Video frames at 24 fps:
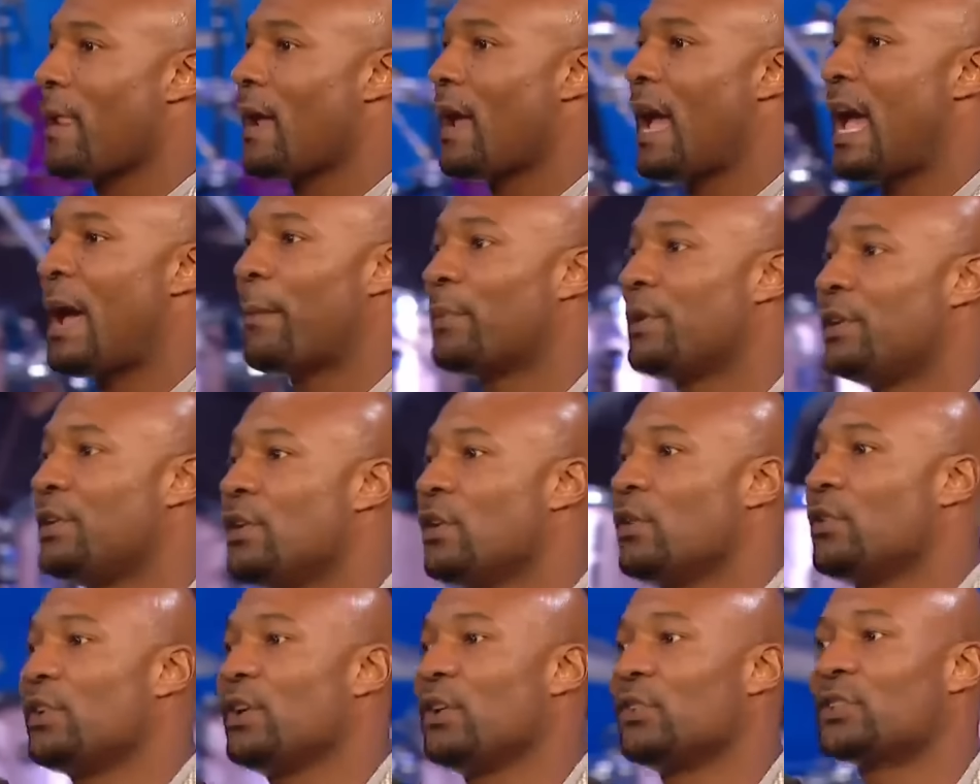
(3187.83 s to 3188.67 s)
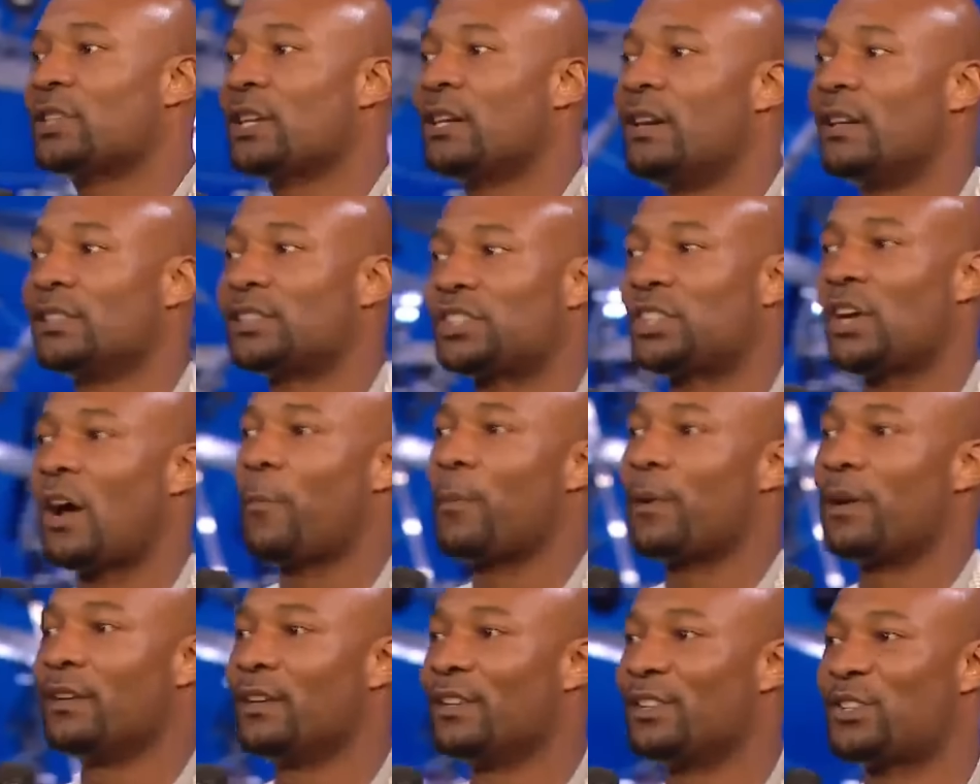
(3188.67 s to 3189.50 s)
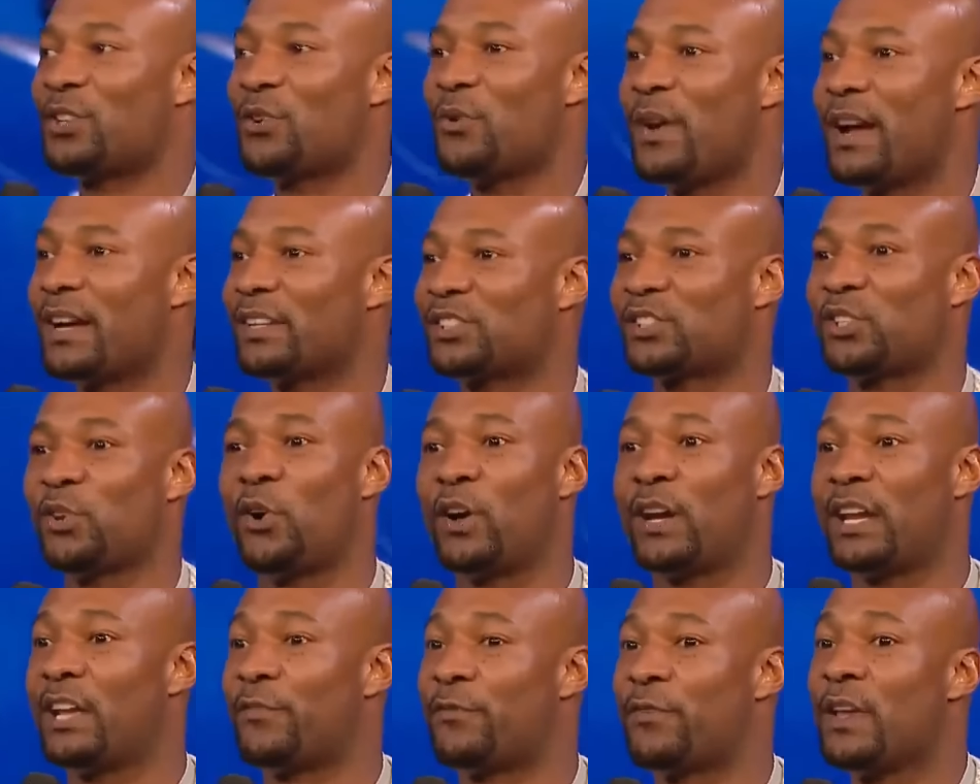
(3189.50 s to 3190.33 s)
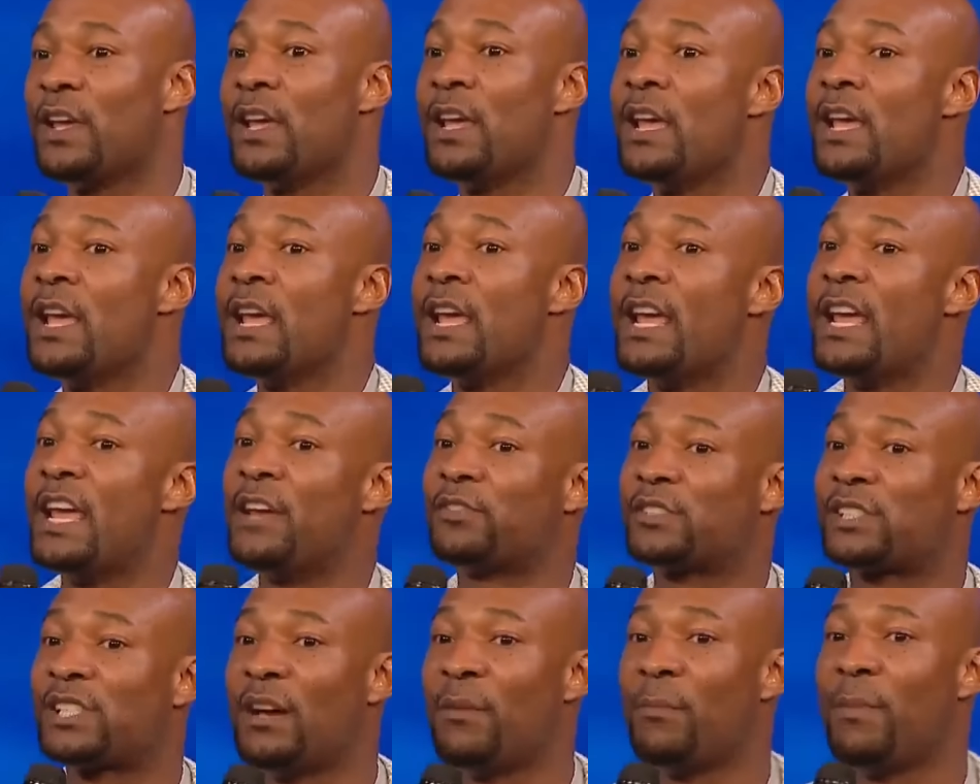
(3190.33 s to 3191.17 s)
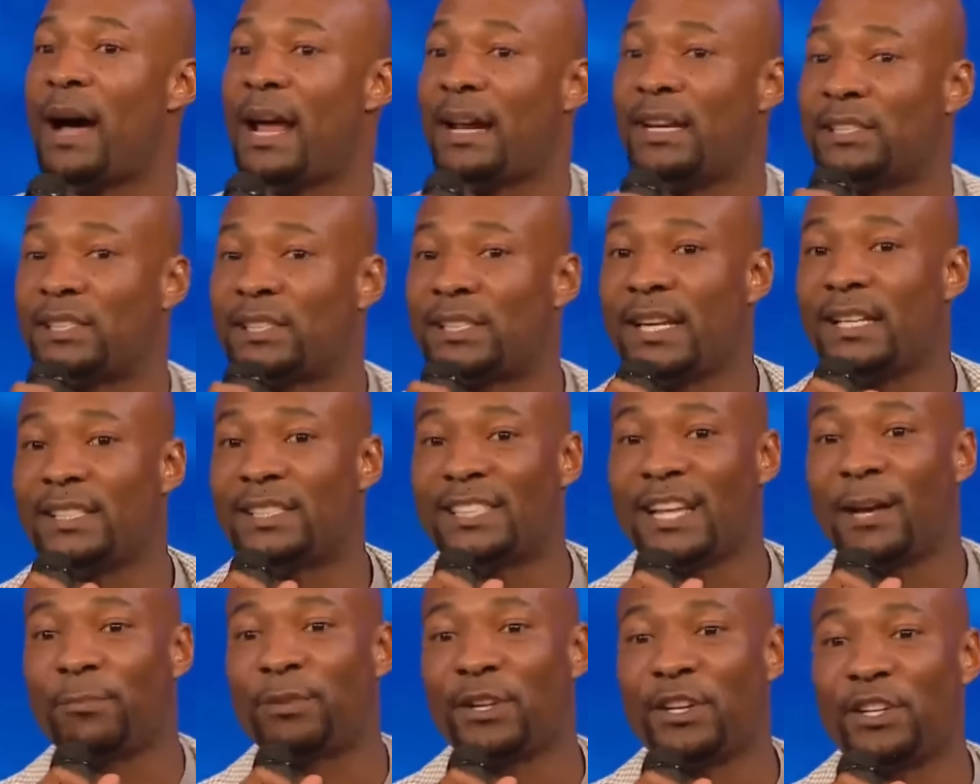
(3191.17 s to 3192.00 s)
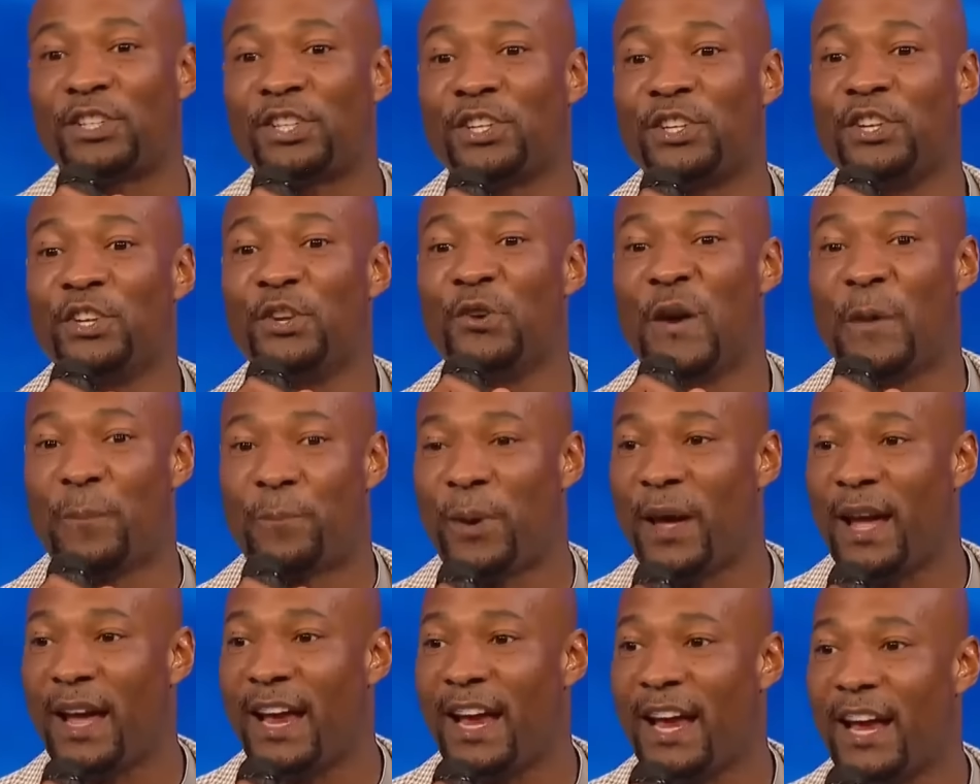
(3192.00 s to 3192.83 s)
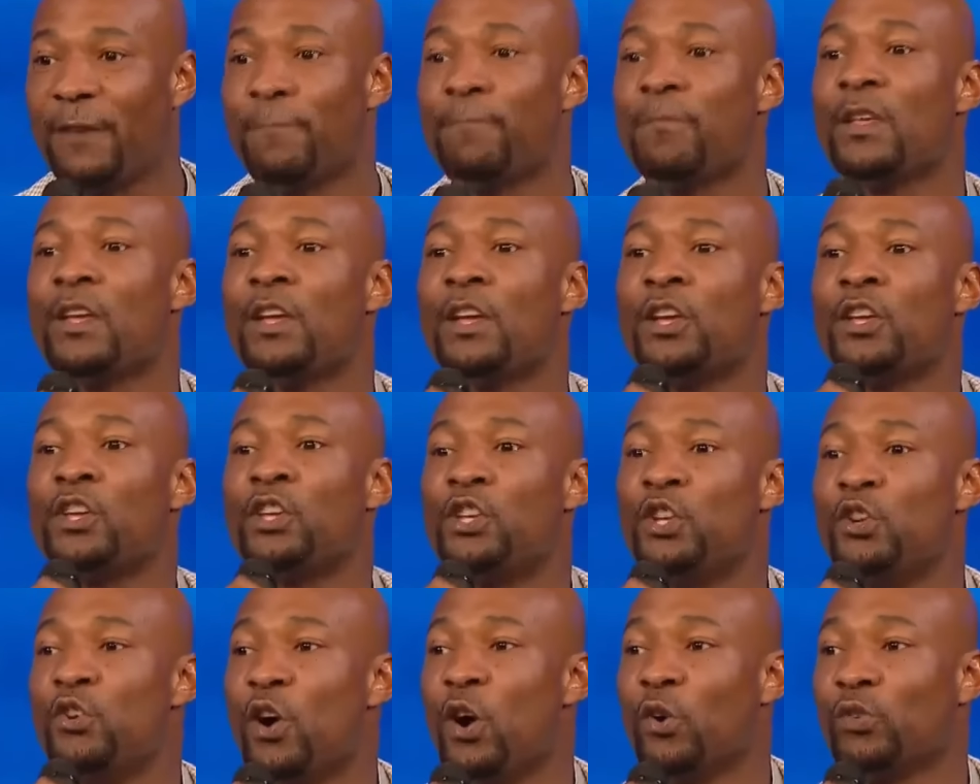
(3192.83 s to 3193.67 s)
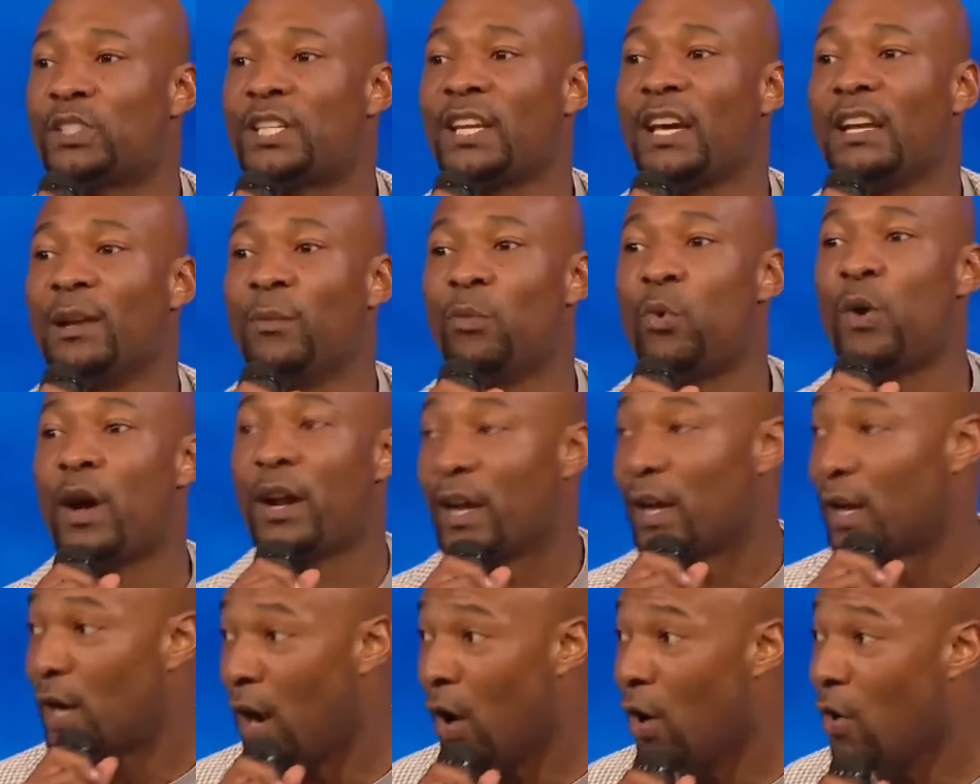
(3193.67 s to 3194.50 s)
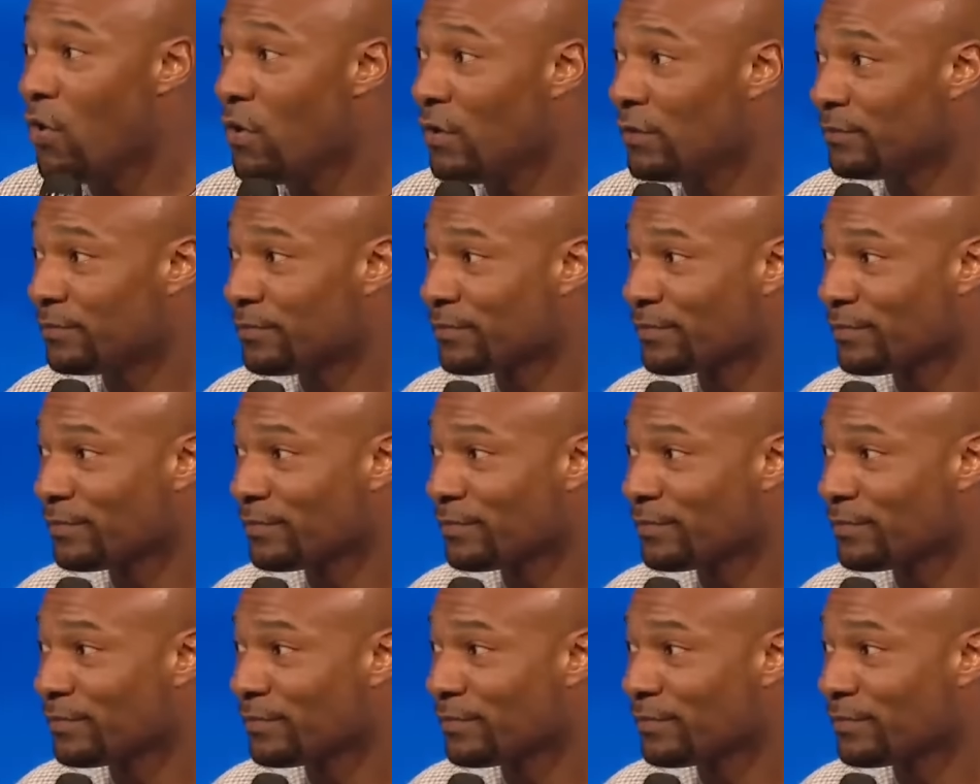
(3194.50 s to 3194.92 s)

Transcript: How many of you know your tongue sharper than a two-edged sword? If if somebody say something to you in pain, you gonna tell them where to go,